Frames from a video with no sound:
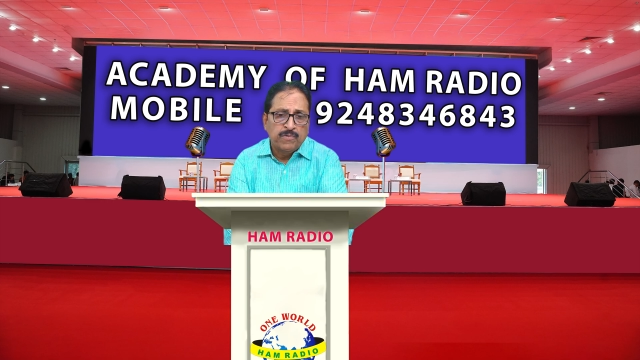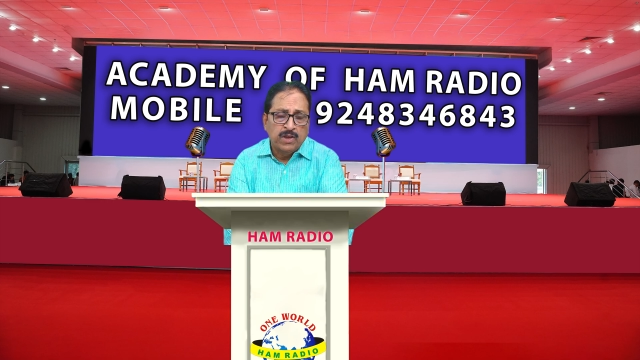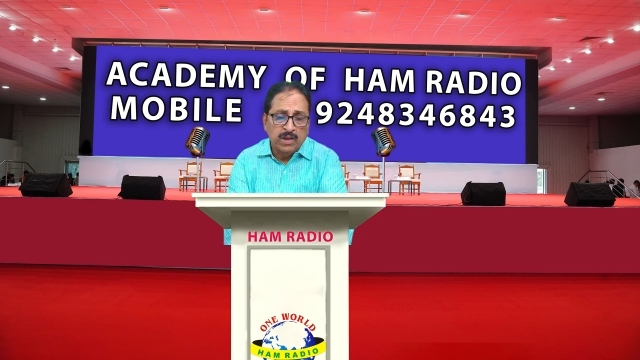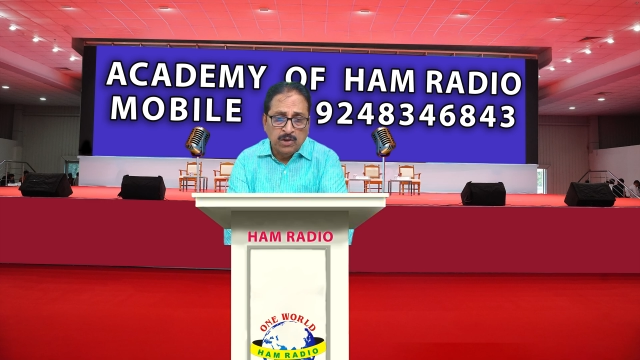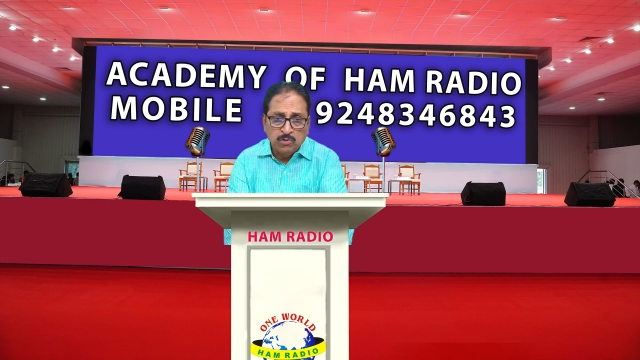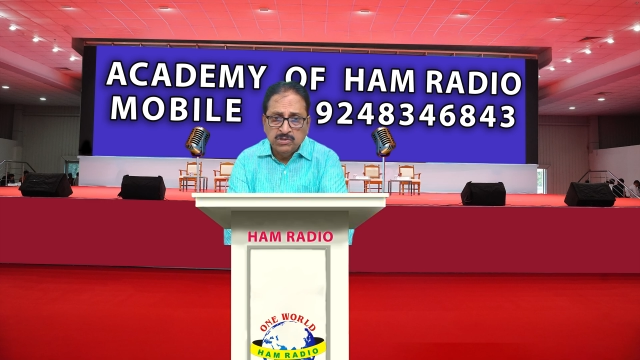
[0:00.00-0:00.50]

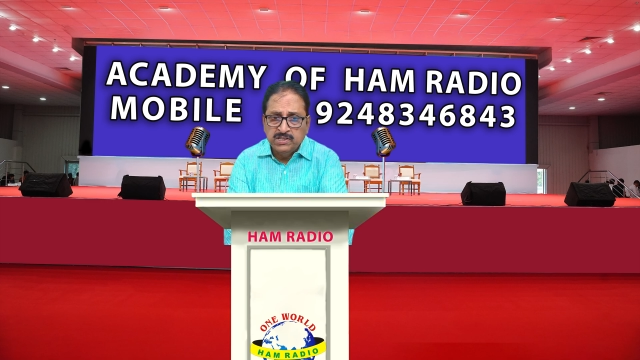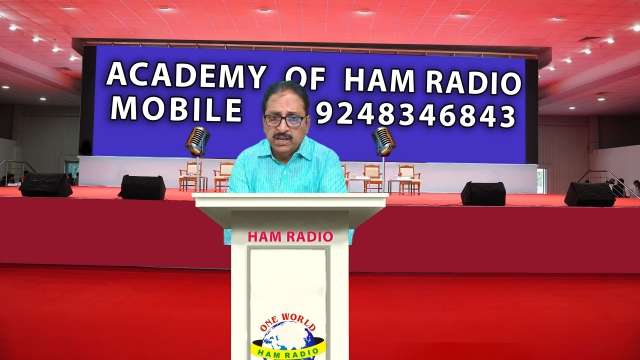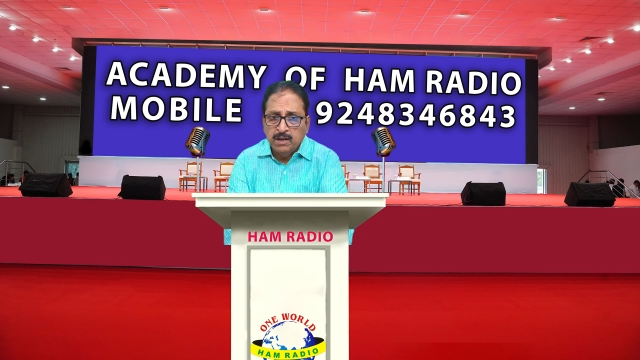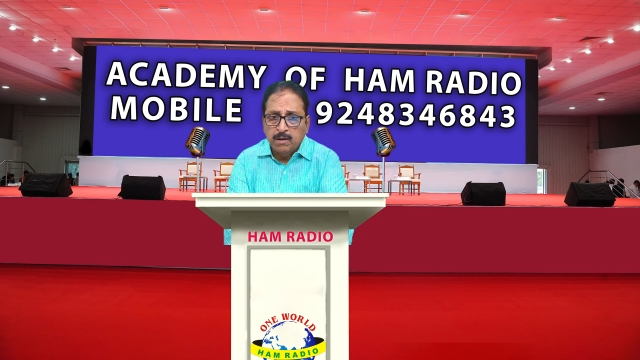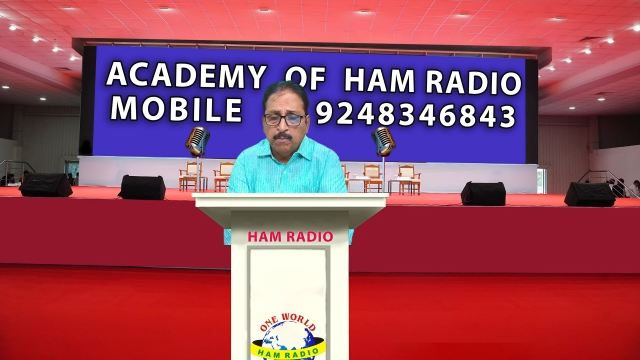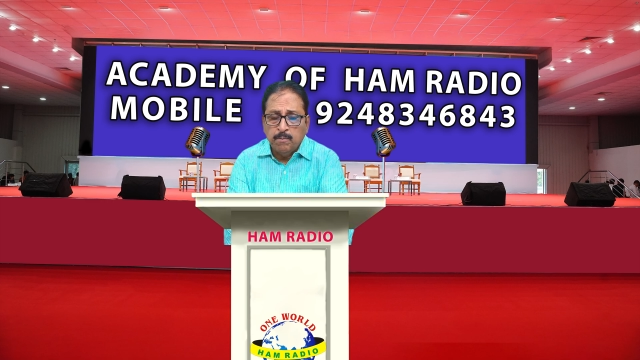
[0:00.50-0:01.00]

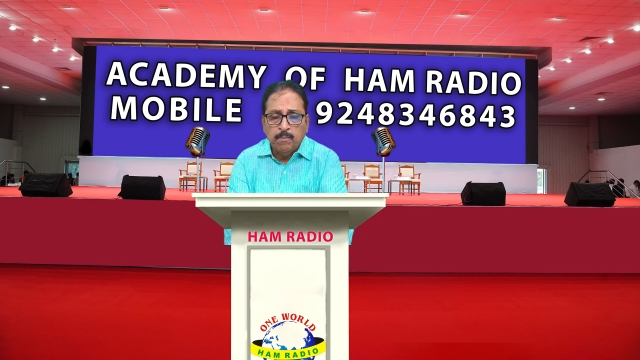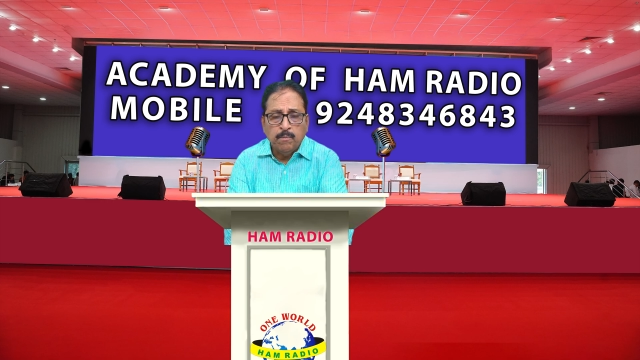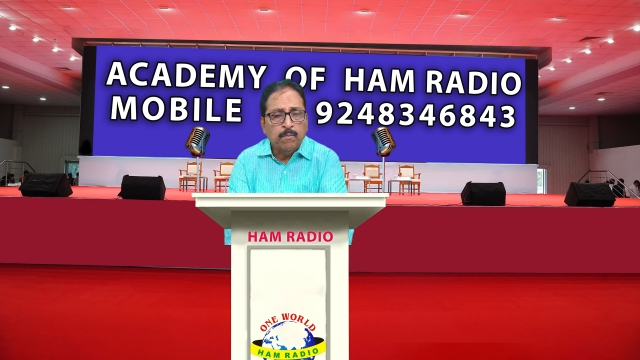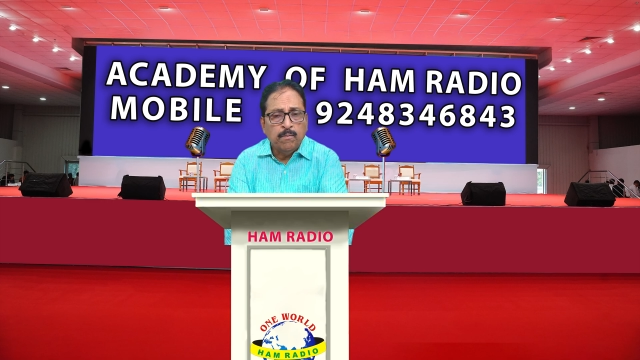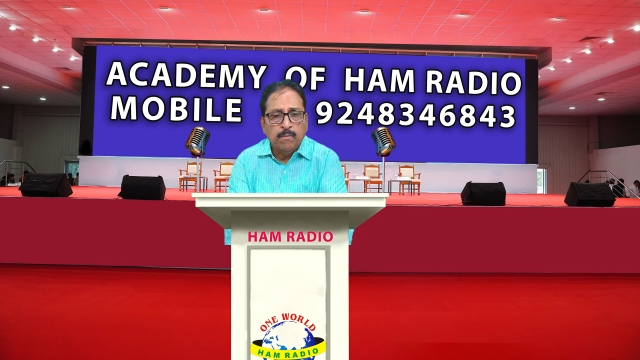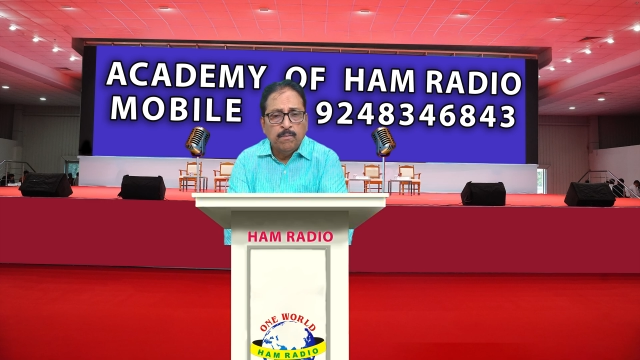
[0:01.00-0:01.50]
using
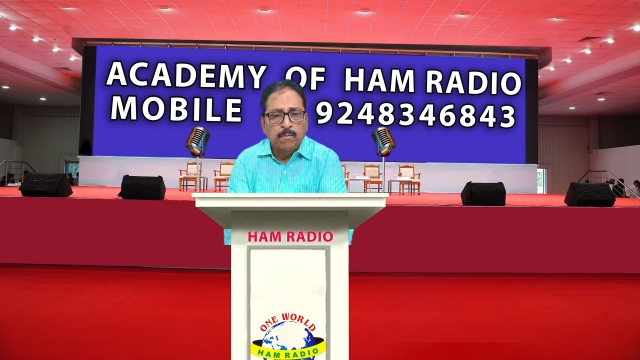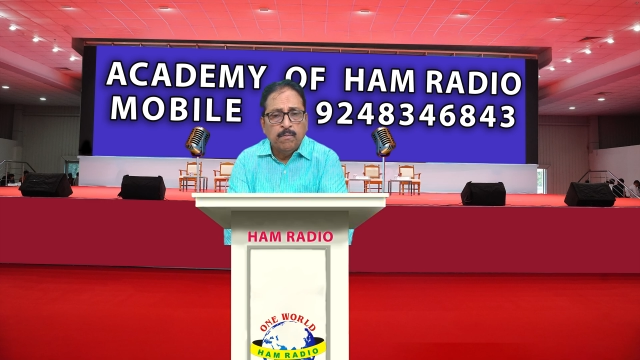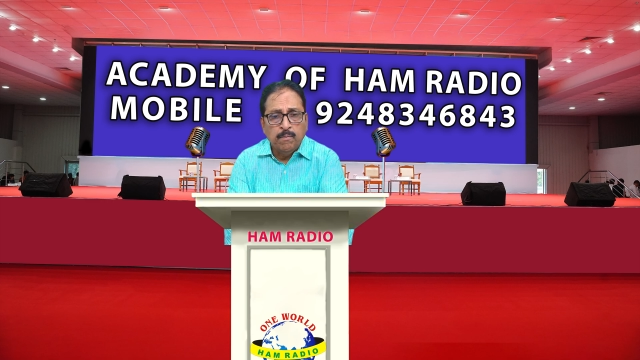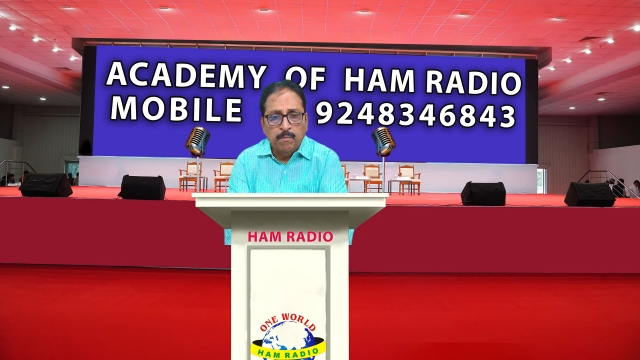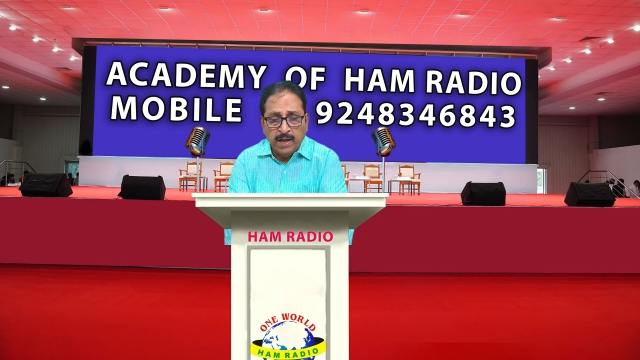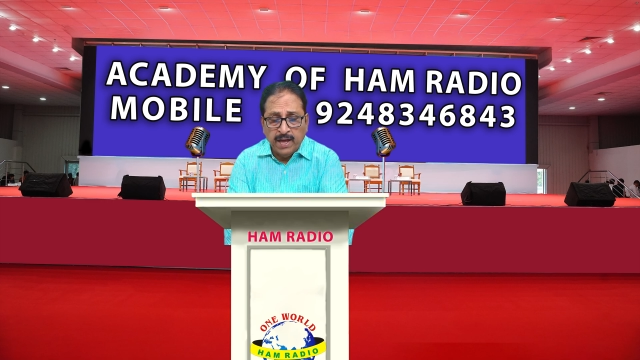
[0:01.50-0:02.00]

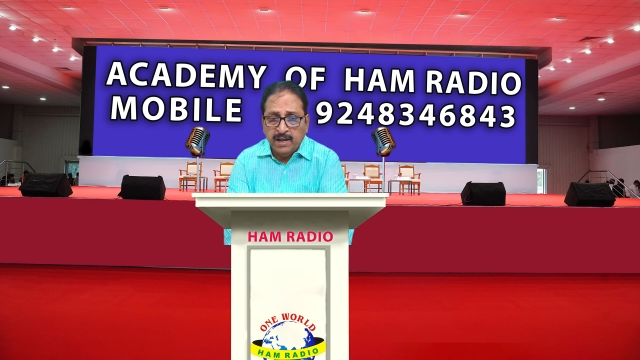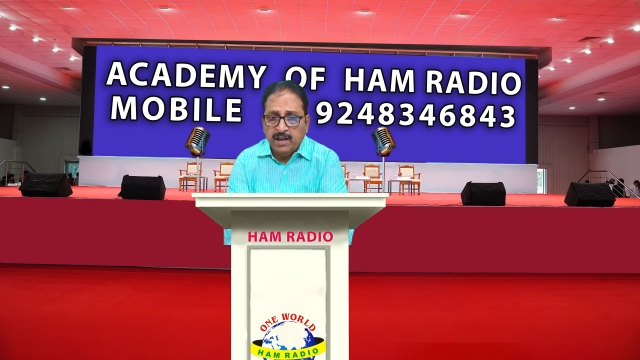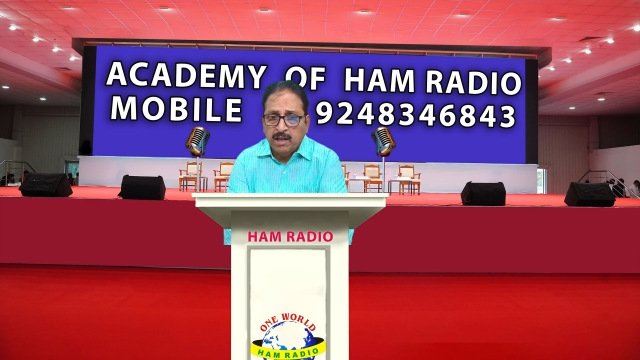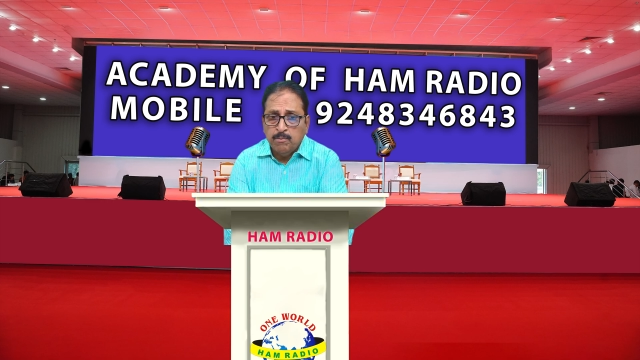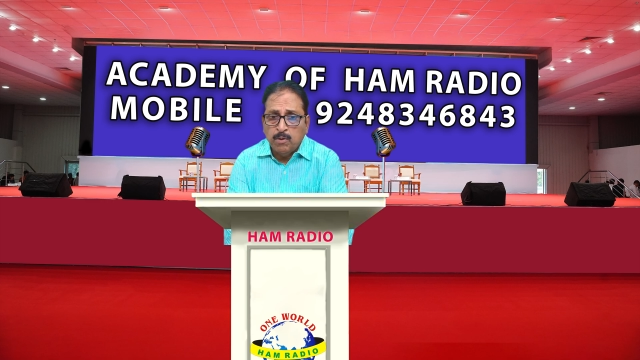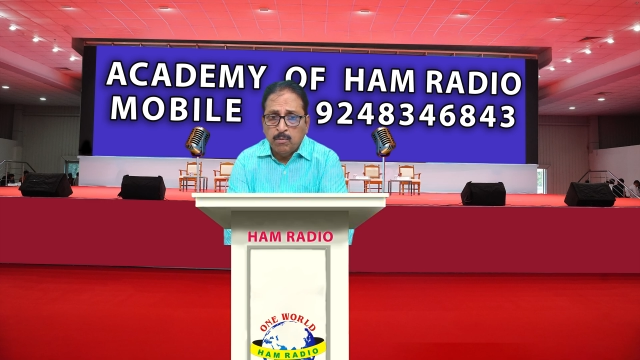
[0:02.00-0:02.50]
maritime